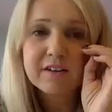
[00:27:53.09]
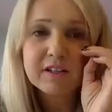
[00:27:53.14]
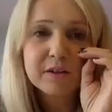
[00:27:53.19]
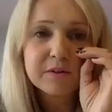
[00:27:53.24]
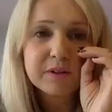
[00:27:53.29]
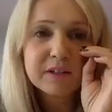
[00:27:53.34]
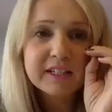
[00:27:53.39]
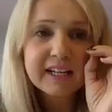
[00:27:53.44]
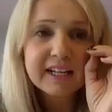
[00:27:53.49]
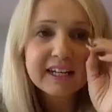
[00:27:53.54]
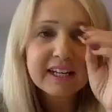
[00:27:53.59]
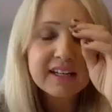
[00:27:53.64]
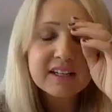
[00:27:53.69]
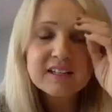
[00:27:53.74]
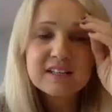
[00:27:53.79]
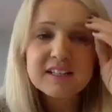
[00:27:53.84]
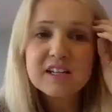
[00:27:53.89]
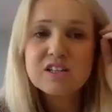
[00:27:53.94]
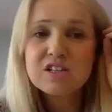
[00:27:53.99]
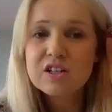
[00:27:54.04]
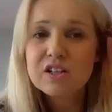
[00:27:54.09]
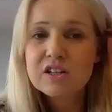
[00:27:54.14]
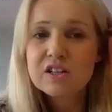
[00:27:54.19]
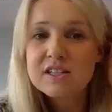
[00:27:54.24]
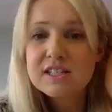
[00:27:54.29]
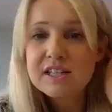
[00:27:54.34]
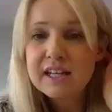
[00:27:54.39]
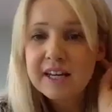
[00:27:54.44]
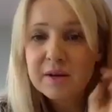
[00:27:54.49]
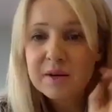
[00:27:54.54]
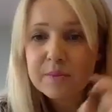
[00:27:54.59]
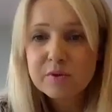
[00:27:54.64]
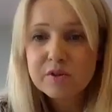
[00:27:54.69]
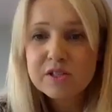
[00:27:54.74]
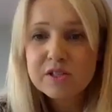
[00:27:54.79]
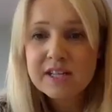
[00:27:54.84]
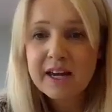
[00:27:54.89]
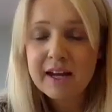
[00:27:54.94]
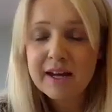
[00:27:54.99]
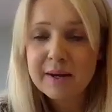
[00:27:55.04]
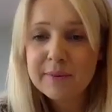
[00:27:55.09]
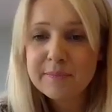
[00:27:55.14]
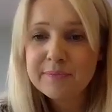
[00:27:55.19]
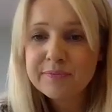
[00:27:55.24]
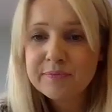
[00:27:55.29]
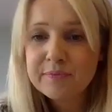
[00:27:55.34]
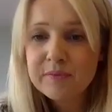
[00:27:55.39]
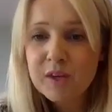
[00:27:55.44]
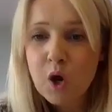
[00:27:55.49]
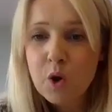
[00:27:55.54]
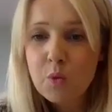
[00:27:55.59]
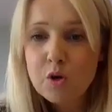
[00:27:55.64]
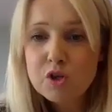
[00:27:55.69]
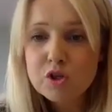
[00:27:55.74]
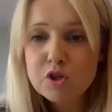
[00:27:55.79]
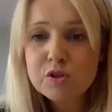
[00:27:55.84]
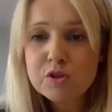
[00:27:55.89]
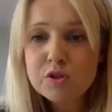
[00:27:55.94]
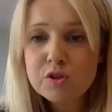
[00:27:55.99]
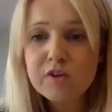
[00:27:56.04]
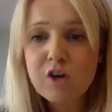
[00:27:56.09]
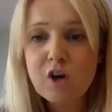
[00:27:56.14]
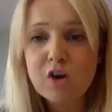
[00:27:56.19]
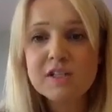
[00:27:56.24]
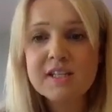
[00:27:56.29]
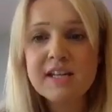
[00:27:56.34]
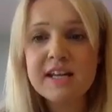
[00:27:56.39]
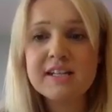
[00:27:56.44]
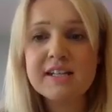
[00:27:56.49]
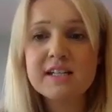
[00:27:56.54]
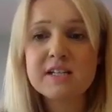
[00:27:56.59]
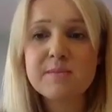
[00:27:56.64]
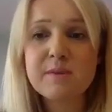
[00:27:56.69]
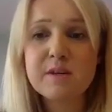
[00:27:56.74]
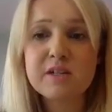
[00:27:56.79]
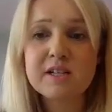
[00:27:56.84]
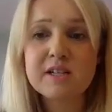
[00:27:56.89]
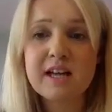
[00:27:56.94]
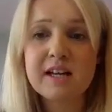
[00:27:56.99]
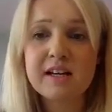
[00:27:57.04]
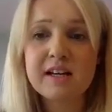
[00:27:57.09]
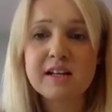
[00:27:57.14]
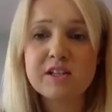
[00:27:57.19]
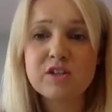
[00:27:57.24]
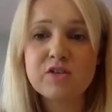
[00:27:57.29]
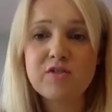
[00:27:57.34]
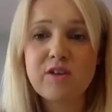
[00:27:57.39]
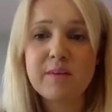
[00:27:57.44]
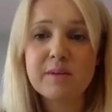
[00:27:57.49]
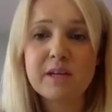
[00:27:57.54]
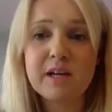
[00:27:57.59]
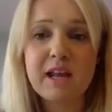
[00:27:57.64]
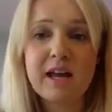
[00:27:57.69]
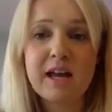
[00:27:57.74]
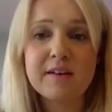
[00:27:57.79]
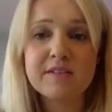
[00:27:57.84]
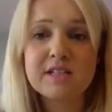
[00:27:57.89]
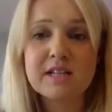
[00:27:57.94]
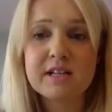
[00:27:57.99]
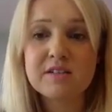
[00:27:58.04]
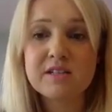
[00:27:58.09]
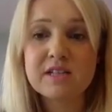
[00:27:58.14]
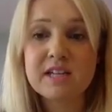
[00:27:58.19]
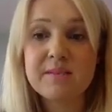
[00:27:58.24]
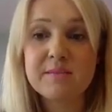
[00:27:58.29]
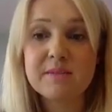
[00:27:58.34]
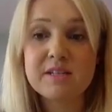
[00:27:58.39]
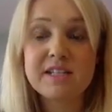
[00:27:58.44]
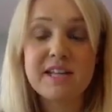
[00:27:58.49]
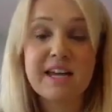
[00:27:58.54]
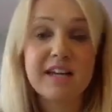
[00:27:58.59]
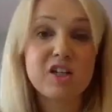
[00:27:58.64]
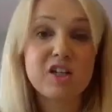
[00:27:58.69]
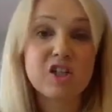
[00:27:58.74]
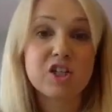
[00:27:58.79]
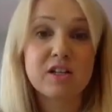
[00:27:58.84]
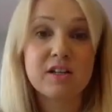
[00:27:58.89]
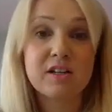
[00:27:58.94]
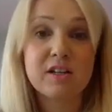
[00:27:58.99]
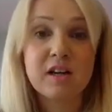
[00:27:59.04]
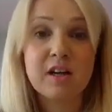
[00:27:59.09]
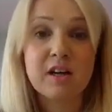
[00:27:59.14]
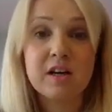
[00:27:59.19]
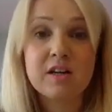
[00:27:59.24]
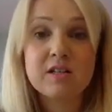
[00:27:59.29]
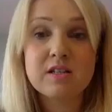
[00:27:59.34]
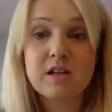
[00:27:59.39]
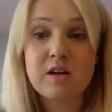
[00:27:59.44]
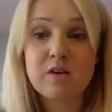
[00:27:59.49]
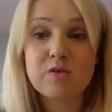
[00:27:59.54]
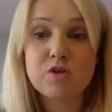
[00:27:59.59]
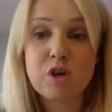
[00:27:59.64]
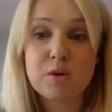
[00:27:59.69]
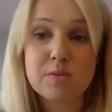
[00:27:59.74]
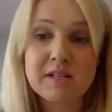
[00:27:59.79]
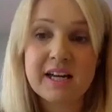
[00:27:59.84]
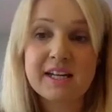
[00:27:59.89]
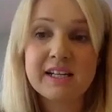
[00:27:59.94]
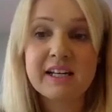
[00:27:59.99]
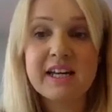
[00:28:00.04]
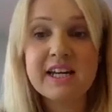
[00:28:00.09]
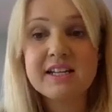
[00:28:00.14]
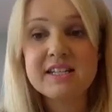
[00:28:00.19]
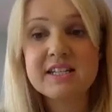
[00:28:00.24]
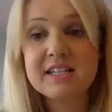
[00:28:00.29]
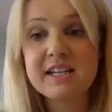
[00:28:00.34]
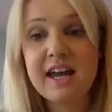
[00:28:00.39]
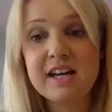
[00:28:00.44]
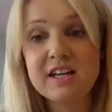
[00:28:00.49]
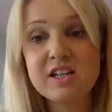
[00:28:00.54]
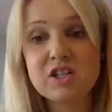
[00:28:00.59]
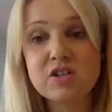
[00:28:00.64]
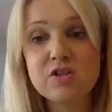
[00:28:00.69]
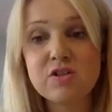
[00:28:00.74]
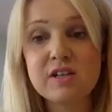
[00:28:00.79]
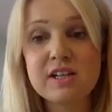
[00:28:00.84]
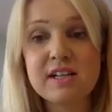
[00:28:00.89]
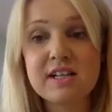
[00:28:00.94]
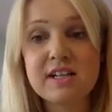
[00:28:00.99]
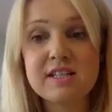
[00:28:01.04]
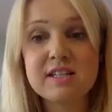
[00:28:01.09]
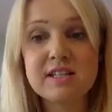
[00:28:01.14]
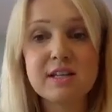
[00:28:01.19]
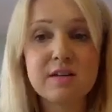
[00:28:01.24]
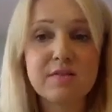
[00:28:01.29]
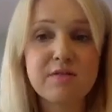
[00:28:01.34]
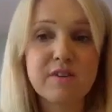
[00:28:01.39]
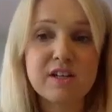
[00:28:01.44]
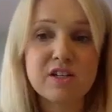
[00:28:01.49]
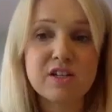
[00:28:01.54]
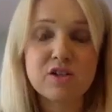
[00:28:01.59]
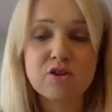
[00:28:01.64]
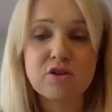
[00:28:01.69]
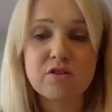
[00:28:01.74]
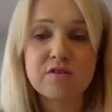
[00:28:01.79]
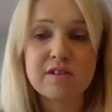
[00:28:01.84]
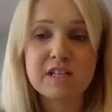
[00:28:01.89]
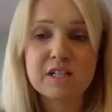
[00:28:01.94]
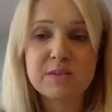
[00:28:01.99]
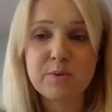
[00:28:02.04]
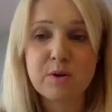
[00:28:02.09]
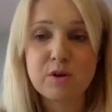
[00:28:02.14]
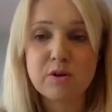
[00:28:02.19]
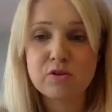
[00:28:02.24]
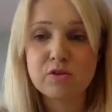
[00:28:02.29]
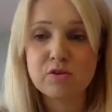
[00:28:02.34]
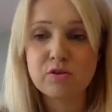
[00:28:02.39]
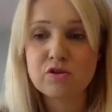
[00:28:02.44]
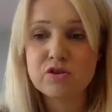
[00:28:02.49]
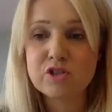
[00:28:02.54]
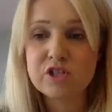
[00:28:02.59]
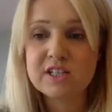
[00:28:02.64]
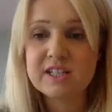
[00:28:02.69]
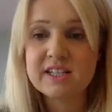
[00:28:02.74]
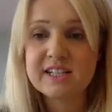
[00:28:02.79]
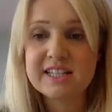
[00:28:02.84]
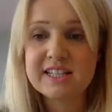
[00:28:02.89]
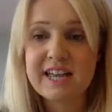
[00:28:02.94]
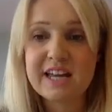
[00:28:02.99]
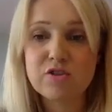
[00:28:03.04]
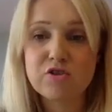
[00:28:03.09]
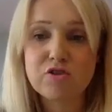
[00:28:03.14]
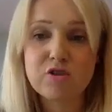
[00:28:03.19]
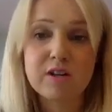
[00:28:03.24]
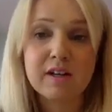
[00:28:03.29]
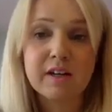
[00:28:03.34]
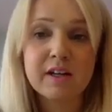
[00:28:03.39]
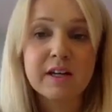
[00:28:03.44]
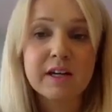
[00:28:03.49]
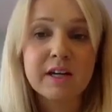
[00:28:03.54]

I don't think Lee said you can see it, but what sort of content is most likely to grab the lifestyle team's attention? So top 10 lists, case studies, survey stories, product launches, etc.